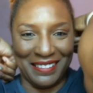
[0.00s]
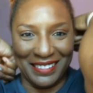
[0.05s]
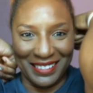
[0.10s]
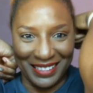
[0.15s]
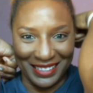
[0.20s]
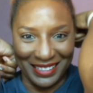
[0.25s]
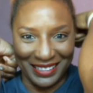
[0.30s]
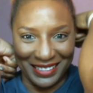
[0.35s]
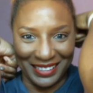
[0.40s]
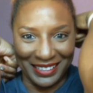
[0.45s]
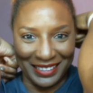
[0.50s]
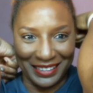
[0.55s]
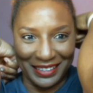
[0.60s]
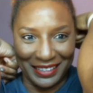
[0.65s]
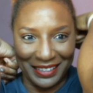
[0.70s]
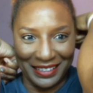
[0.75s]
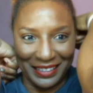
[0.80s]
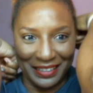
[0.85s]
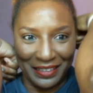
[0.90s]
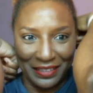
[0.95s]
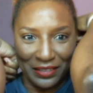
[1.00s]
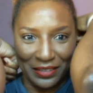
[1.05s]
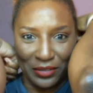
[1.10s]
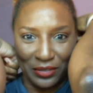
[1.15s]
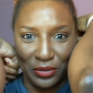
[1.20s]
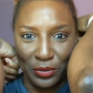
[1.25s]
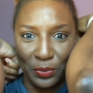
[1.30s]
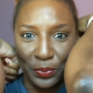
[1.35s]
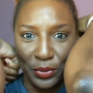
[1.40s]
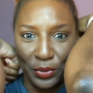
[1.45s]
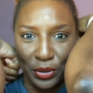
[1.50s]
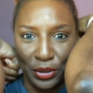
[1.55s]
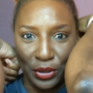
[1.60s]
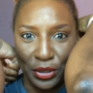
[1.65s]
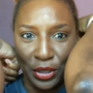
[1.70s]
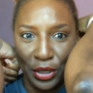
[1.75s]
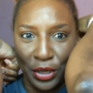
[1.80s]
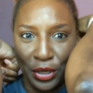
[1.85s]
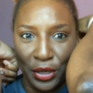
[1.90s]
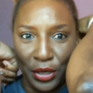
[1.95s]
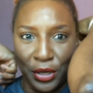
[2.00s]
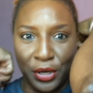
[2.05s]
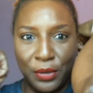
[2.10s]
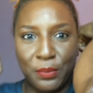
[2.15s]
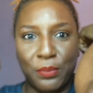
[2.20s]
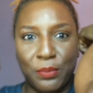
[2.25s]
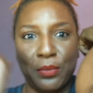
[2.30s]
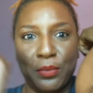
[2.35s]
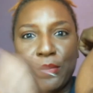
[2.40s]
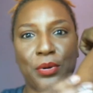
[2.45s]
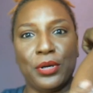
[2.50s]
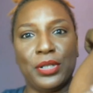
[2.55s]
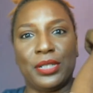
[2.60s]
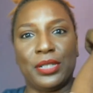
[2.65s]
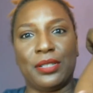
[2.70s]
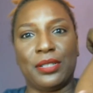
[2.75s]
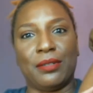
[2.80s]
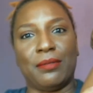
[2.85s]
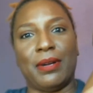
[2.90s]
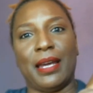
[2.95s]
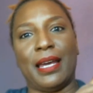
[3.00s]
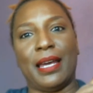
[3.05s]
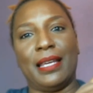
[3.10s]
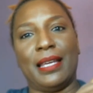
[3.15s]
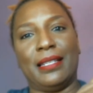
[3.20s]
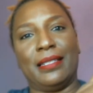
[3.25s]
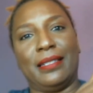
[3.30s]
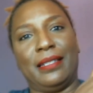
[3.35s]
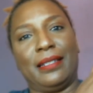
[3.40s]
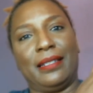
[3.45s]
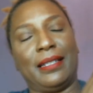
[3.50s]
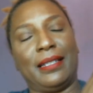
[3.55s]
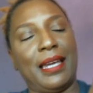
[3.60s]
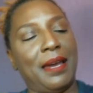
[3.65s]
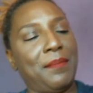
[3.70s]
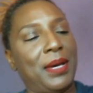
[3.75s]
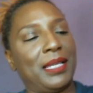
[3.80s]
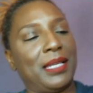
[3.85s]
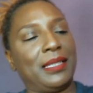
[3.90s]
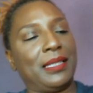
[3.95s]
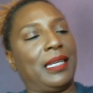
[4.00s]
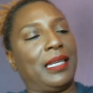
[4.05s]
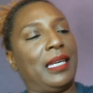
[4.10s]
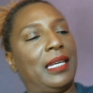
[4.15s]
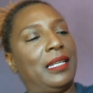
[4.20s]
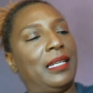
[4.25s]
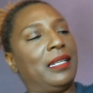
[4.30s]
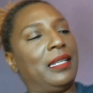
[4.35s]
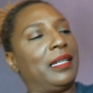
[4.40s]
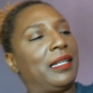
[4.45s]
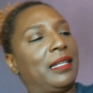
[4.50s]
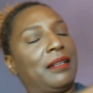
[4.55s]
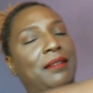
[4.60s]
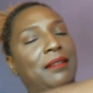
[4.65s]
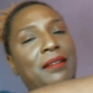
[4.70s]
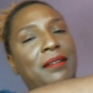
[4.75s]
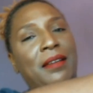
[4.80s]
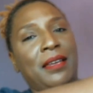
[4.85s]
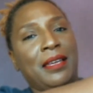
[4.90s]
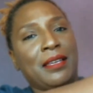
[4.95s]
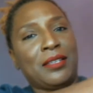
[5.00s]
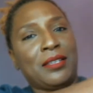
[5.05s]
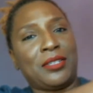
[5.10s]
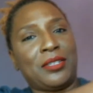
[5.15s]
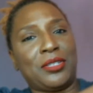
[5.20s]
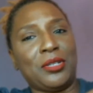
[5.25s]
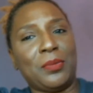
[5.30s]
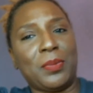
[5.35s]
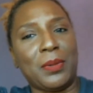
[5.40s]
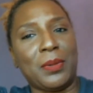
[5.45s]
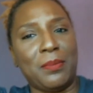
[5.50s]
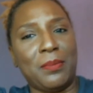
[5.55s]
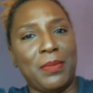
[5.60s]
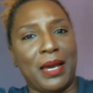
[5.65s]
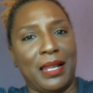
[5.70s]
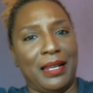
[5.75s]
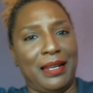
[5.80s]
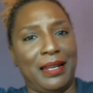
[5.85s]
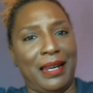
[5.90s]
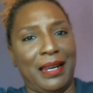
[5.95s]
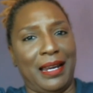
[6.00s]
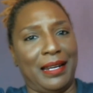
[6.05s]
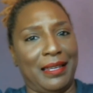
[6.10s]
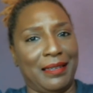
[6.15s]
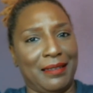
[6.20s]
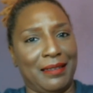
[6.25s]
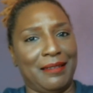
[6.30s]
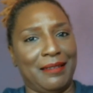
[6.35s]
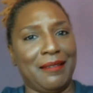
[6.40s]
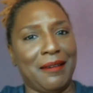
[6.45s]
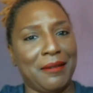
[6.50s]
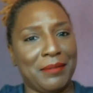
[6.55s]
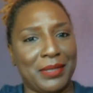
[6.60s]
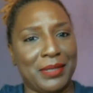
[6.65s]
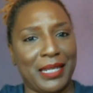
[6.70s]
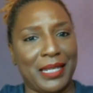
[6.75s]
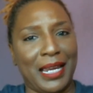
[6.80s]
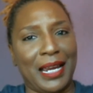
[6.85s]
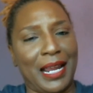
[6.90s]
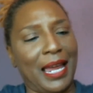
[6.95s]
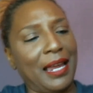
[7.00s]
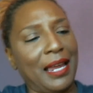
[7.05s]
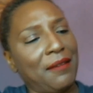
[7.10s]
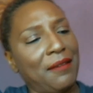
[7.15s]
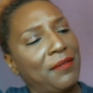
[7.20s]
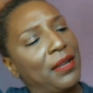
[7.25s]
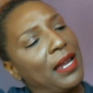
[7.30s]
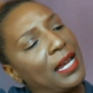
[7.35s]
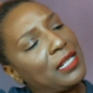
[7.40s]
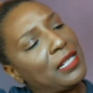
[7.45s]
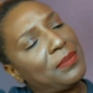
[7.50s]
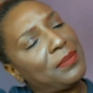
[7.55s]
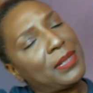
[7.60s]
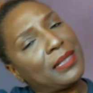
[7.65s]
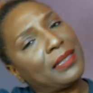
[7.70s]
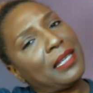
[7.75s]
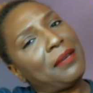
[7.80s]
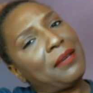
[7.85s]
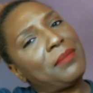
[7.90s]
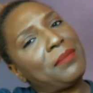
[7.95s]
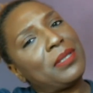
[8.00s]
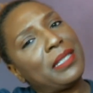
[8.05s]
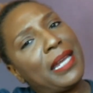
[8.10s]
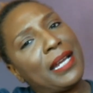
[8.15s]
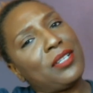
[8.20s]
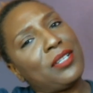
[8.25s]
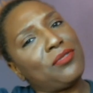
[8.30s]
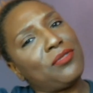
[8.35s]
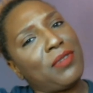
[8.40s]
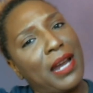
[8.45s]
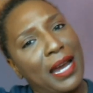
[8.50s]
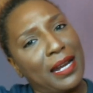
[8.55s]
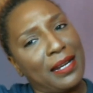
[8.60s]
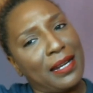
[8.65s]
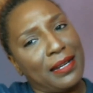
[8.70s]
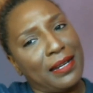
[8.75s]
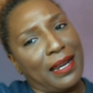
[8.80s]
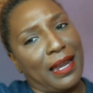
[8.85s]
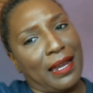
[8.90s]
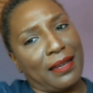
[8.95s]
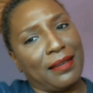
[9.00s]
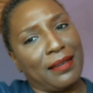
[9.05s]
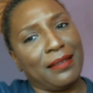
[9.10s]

Look, super moisturizing. Got my skin looking super melanated. You know what I'm saying? I didn't realize my skin was that dry today.